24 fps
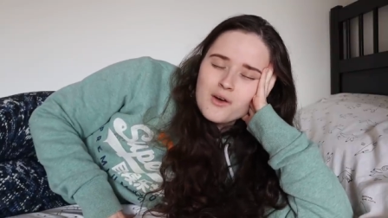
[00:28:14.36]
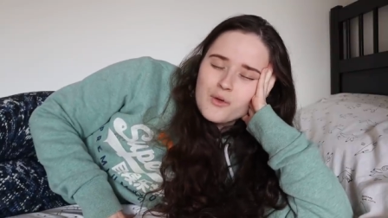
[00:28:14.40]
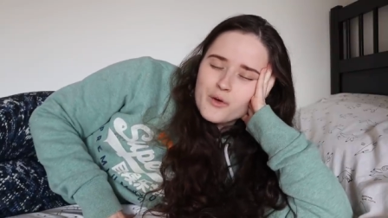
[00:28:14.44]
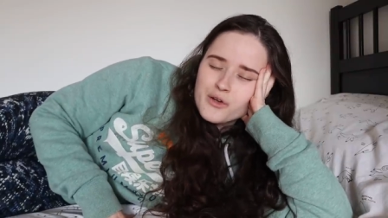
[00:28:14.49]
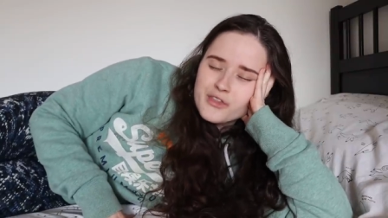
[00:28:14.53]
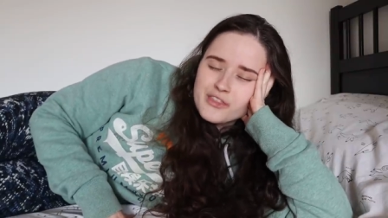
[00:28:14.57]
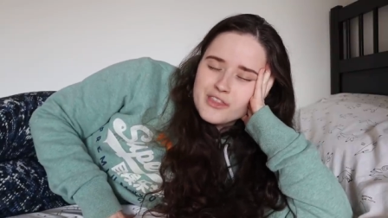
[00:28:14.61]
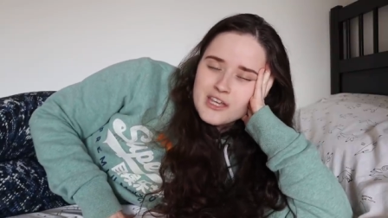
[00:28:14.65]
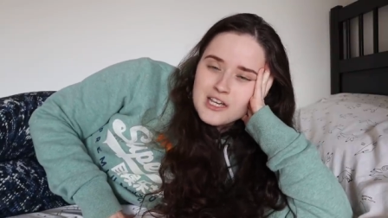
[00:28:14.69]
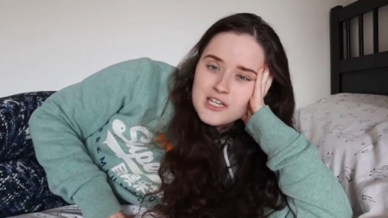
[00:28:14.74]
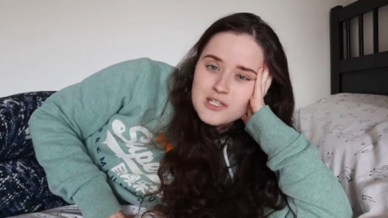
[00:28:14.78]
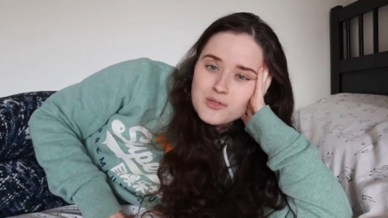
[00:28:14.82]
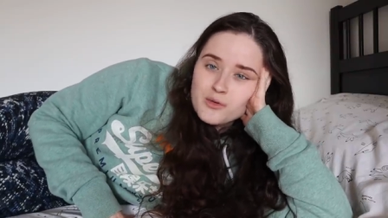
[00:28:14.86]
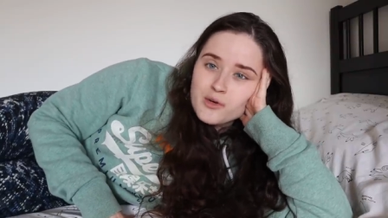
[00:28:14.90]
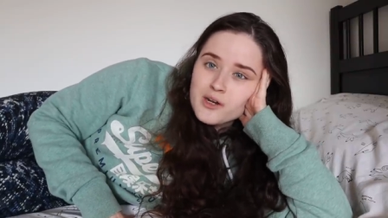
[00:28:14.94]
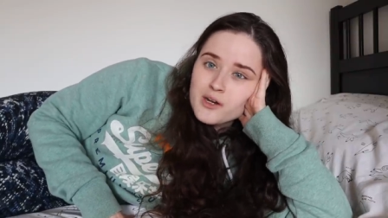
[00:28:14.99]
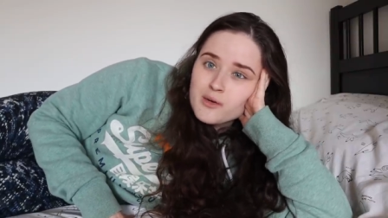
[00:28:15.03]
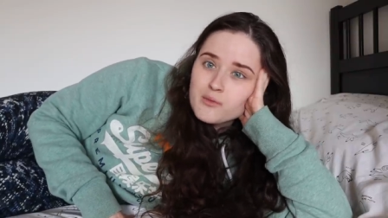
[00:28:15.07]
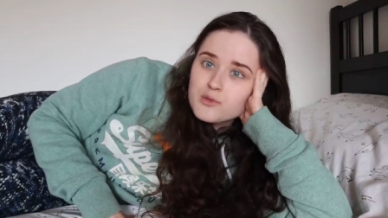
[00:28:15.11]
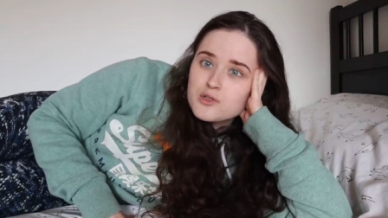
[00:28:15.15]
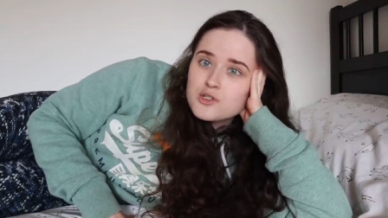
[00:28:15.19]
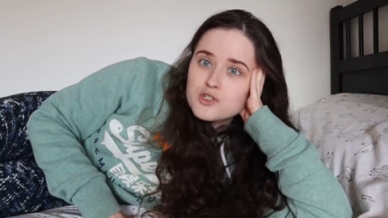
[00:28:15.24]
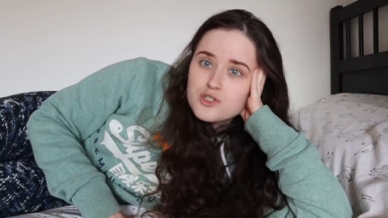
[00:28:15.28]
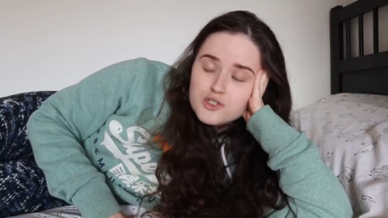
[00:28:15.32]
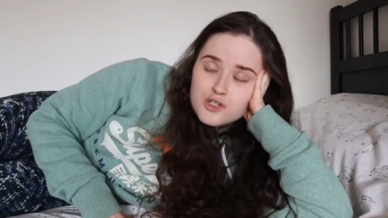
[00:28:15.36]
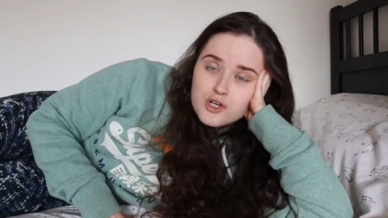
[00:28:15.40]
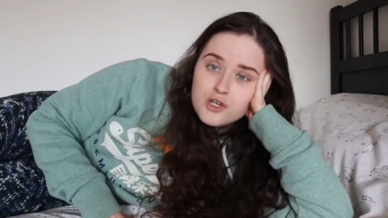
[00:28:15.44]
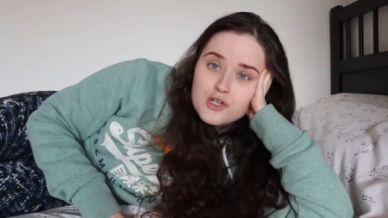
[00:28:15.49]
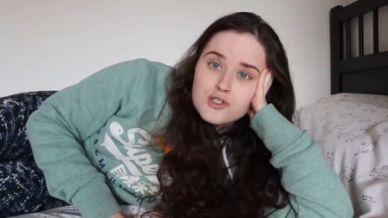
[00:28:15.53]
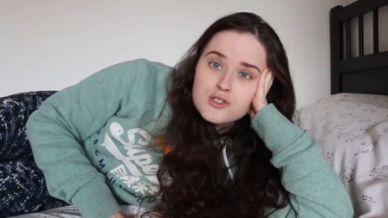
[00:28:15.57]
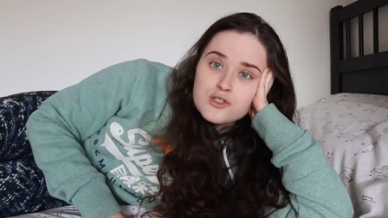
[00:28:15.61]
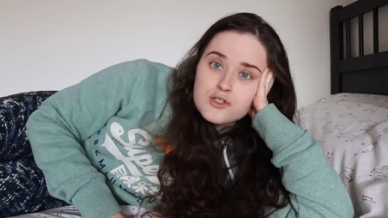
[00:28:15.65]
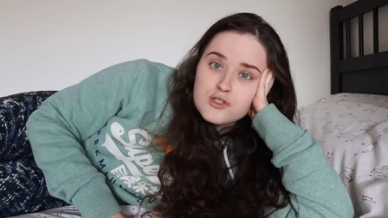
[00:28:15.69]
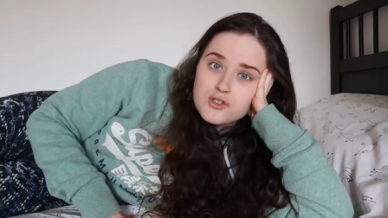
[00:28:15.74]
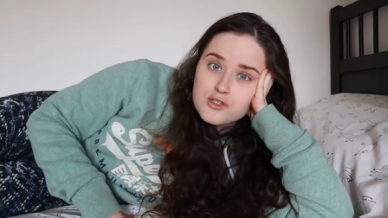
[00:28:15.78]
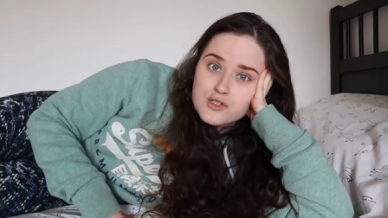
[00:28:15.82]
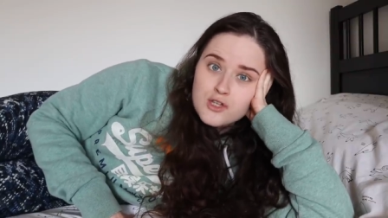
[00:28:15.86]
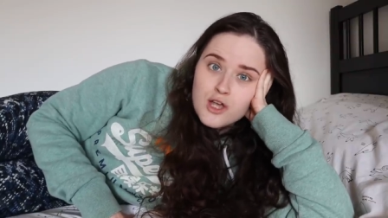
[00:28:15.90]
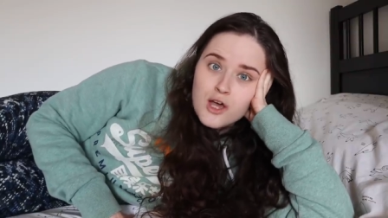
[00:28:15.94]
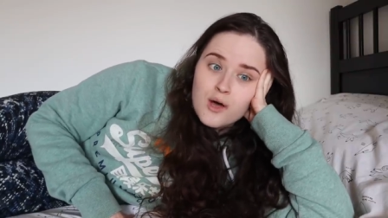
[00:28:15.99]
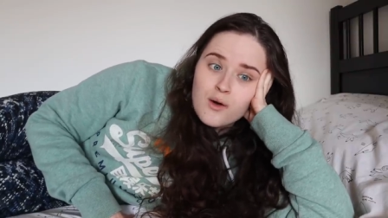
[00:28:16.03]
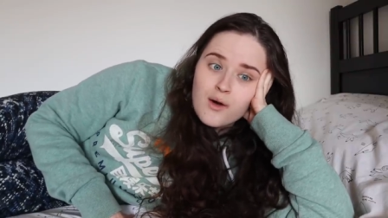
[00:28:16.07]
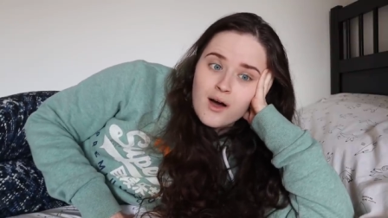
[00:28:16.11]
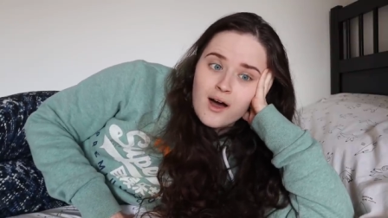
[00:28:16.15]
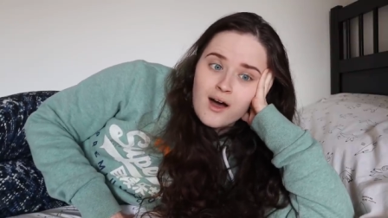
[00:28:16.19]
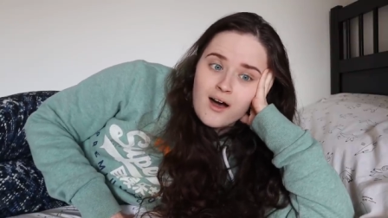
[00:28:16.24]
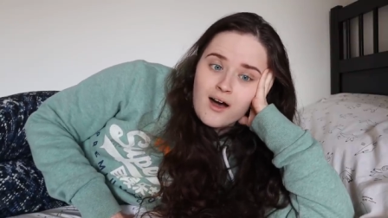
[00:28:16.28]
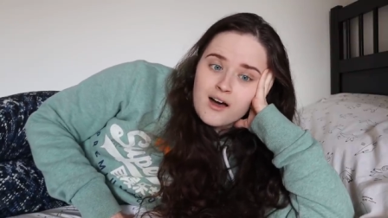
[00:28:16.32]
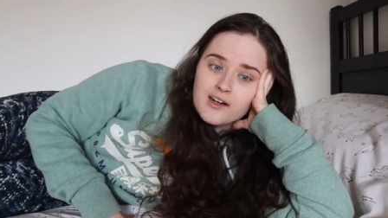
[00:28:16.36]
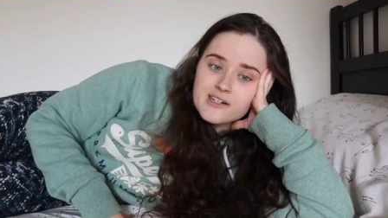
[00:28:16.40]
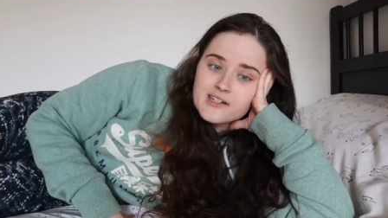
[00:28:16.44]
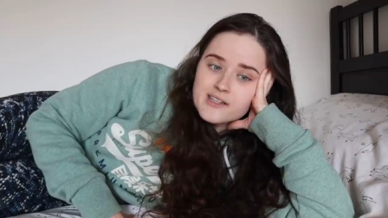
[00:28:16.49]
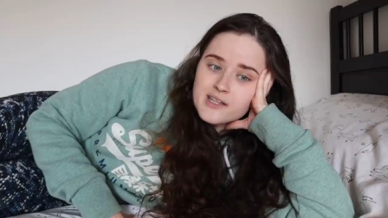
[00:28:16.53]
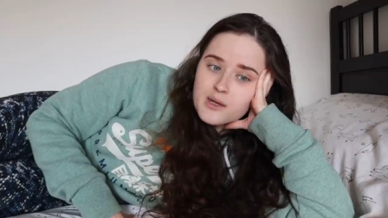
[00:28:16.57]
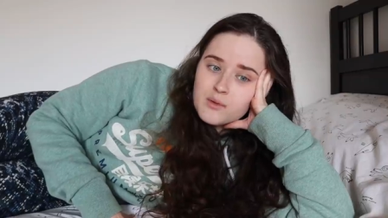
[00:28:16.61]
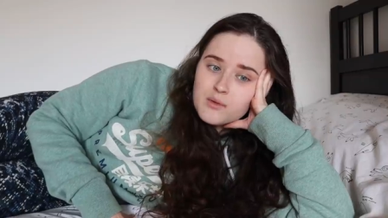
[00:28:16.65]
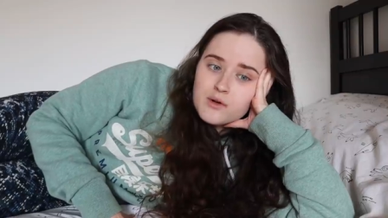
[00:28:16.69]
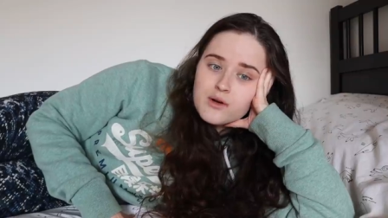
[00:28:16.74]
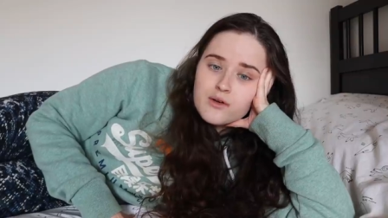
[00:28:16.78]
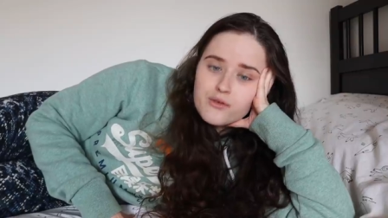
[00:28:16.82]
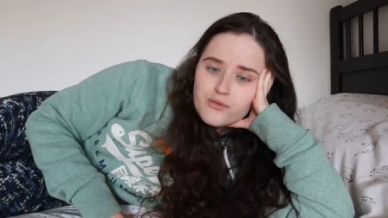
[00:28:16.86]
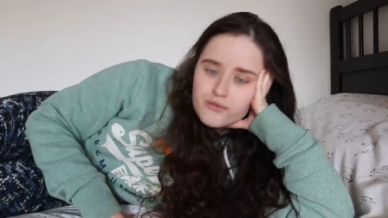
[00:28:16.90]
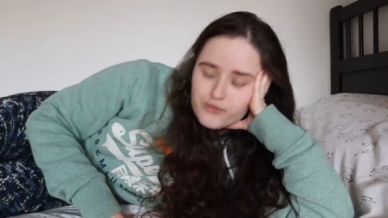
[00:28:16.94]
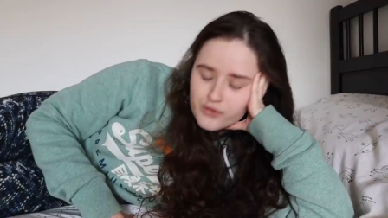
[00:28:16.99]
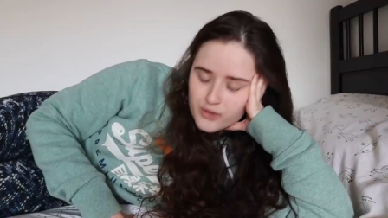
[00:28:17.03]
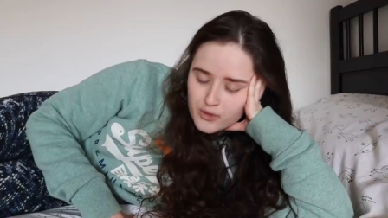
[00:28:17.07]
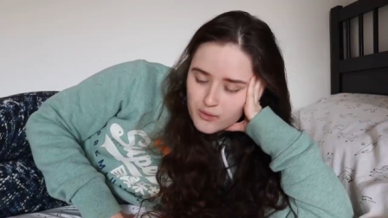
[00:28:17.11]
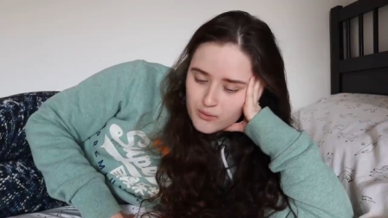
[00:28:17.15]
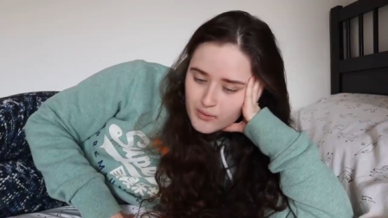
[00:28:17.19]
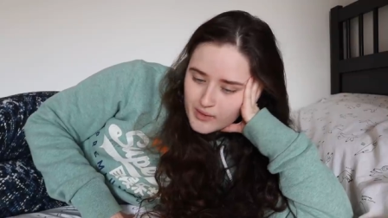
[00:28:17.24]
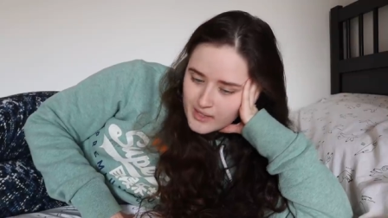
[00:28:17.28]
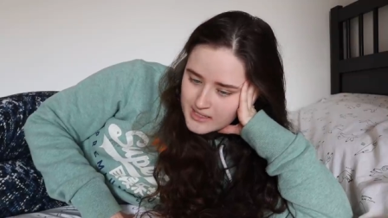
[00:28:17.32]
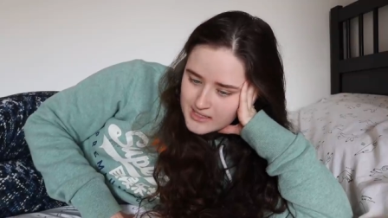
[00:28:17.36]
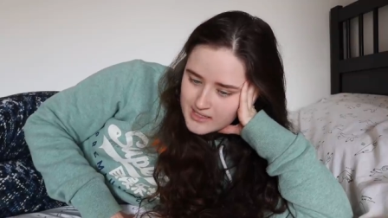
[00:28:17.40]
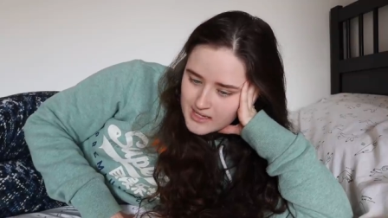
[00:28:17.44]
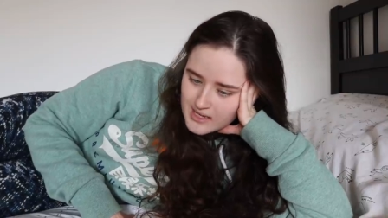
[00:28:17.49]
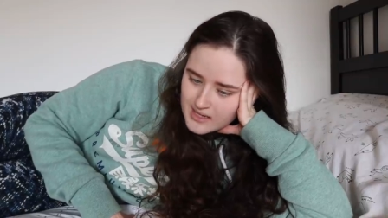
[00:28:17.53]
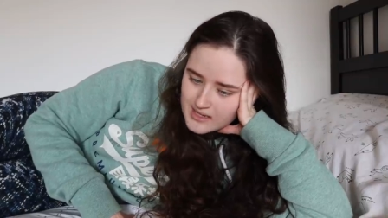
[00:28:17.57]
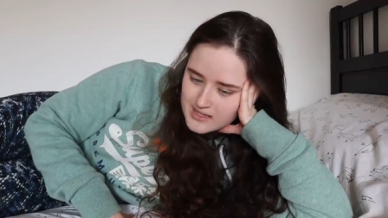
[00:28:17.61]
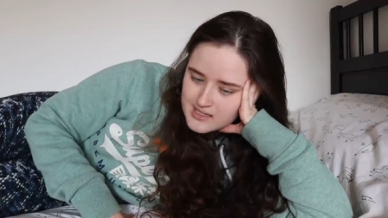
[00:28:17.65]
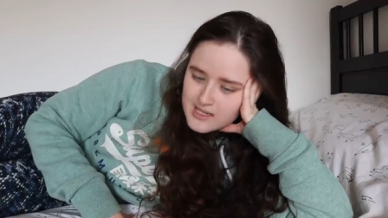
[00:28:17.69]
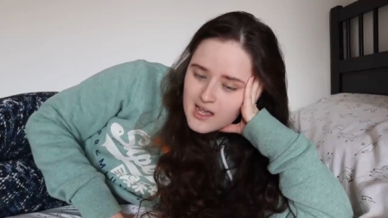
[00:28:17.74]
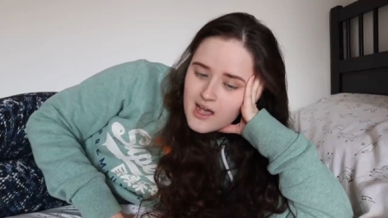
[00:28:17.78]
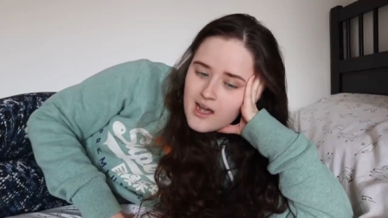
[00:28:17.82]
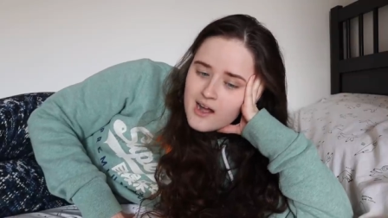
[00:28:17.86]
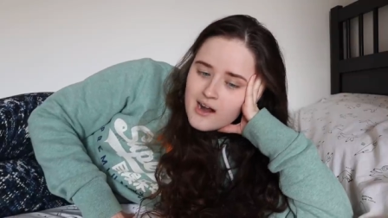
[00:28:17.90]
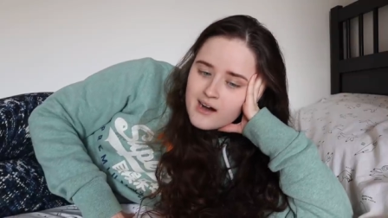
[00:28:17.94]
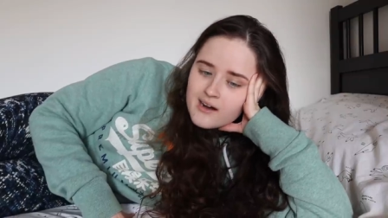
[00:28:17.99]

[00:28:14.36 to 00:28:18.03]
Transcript: with this one, it was just so hard, and there were a few reasons.